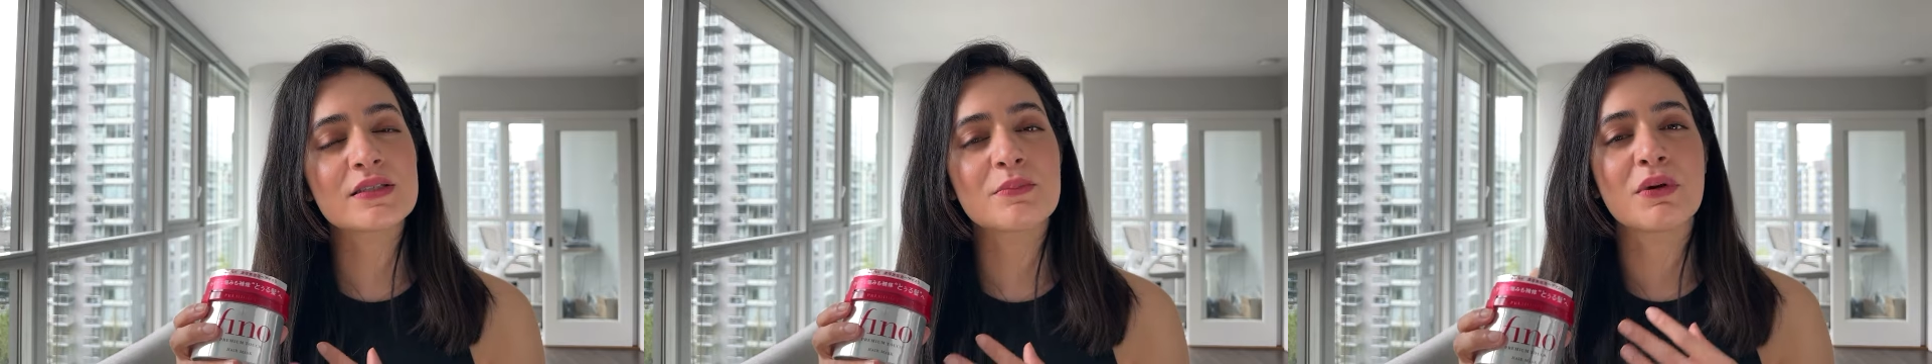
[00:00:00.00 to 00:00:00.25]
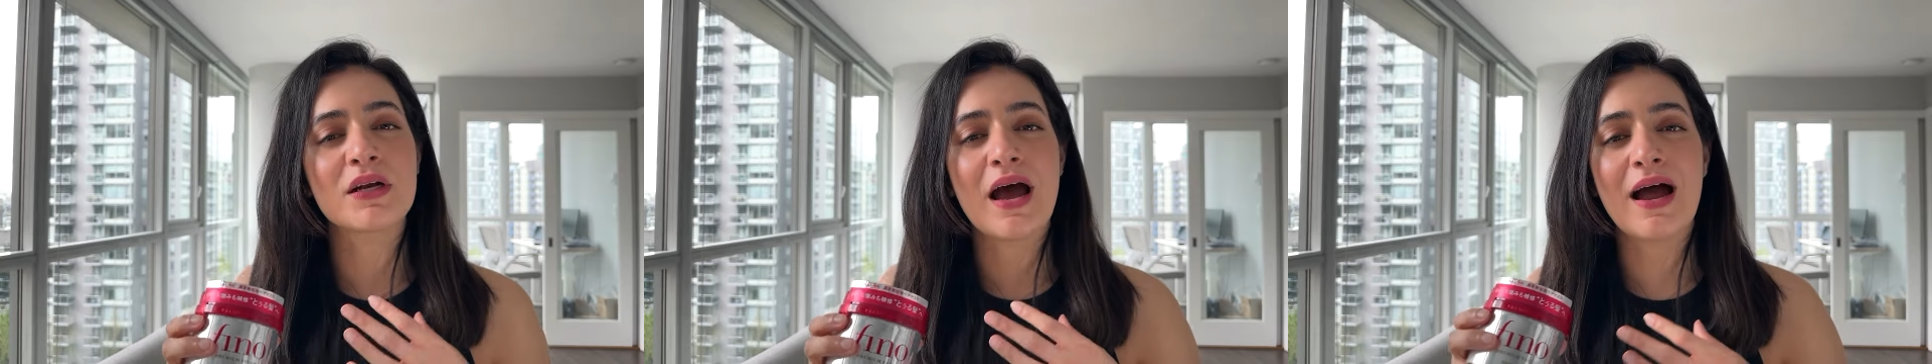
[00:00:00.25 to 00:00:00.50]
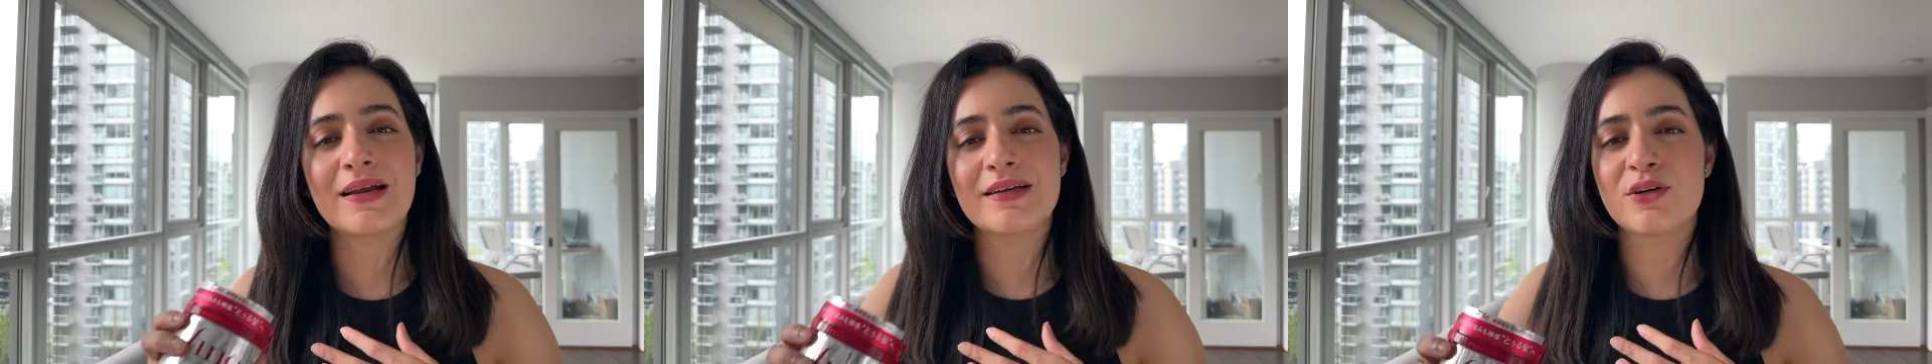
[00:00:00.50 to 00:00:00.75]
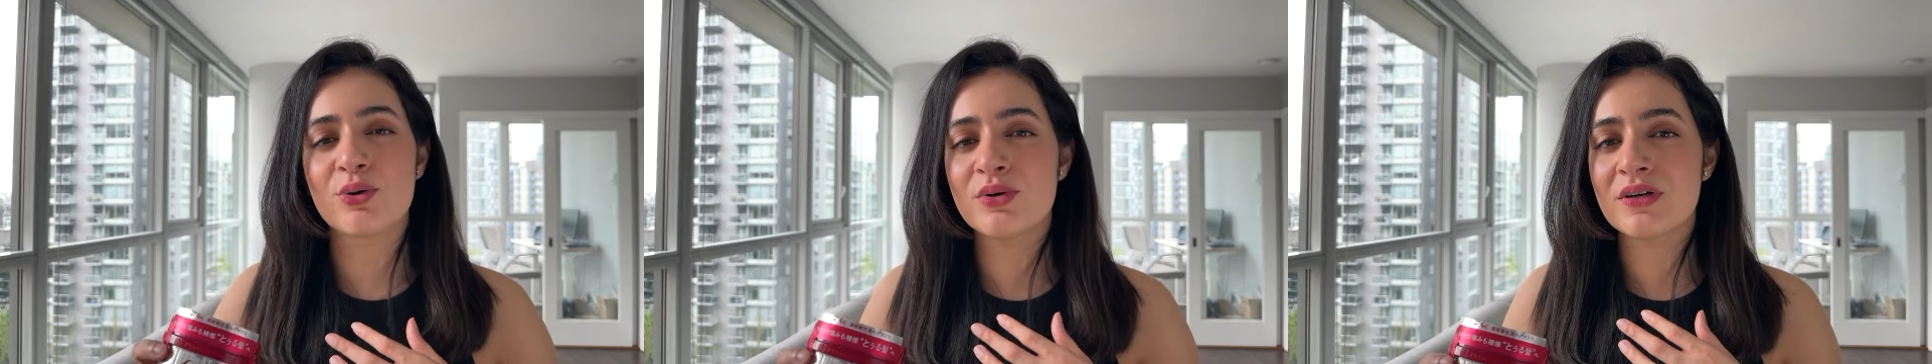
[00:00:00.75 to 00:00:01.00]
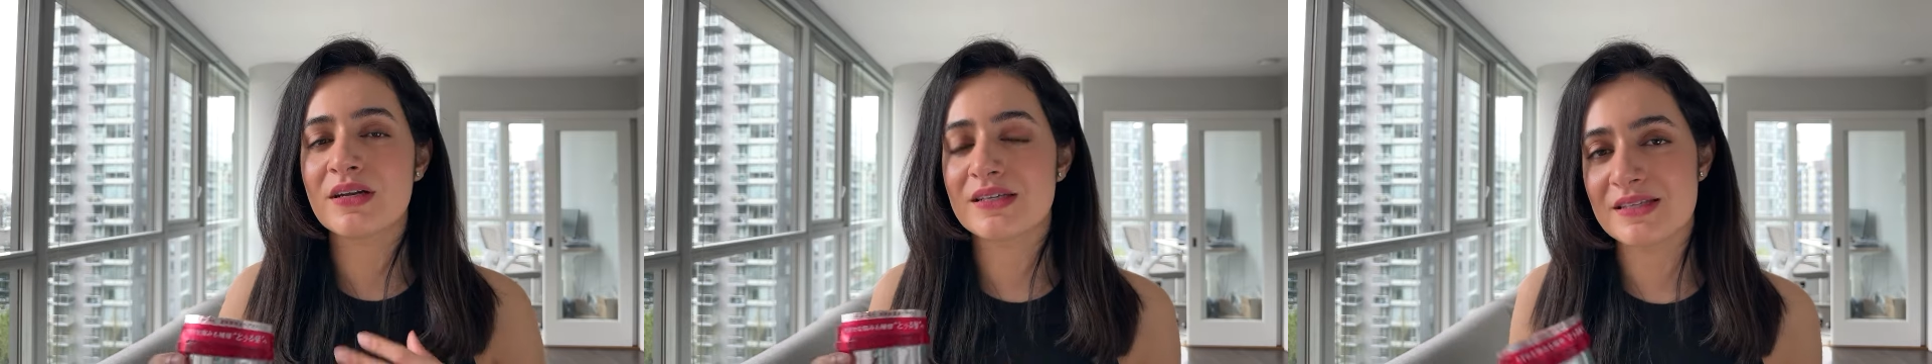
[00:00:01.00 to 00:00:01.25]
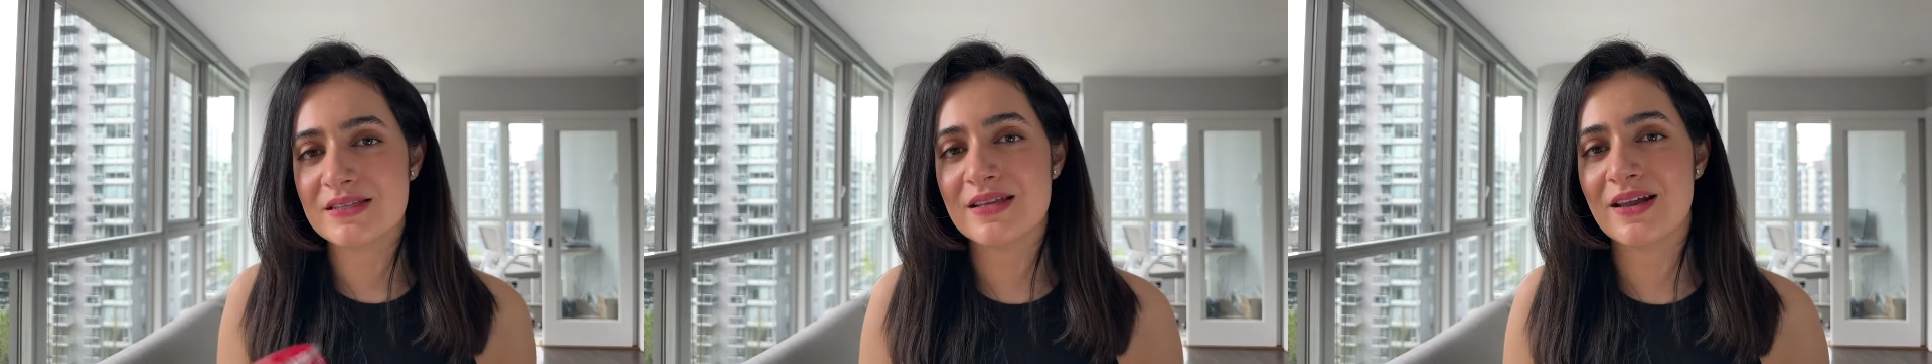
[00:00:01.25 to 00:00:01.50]
but I don't
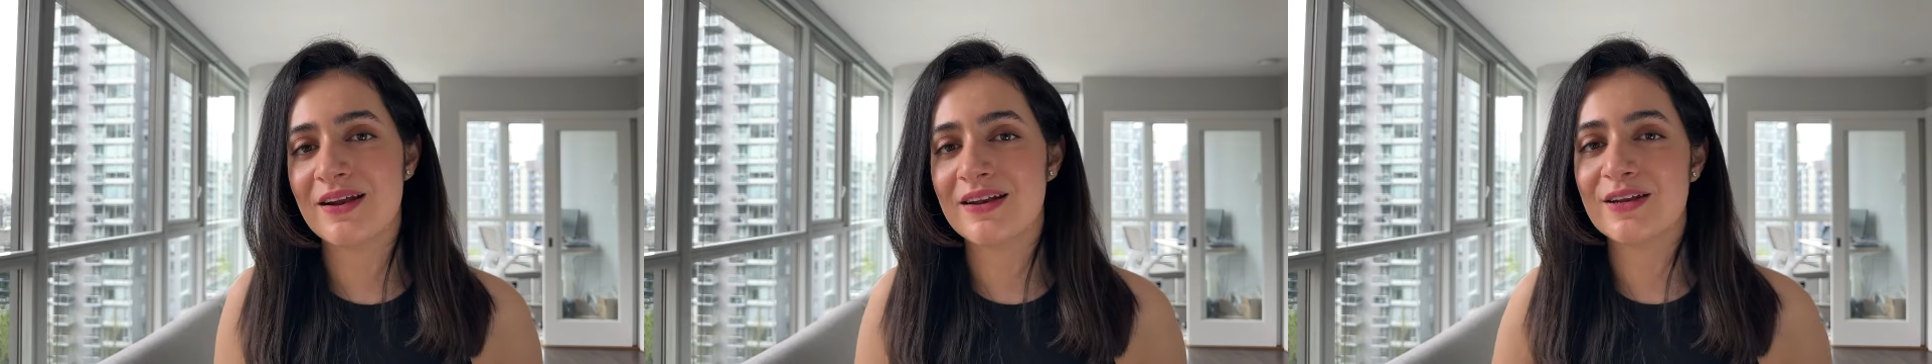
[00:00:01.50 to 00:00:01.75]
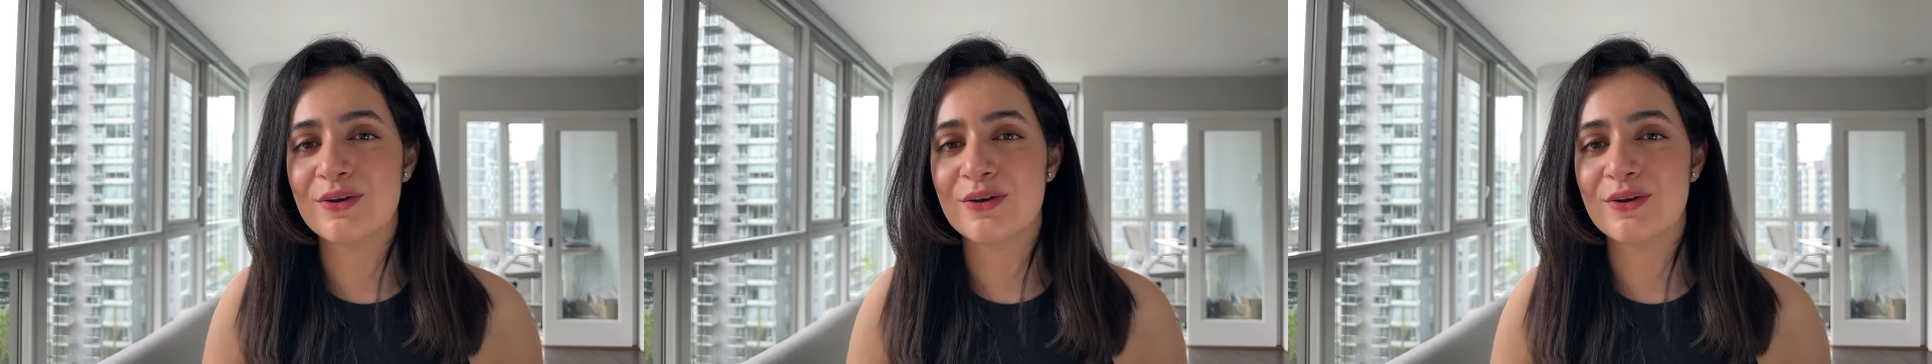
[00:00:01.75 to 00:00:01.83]
necessarily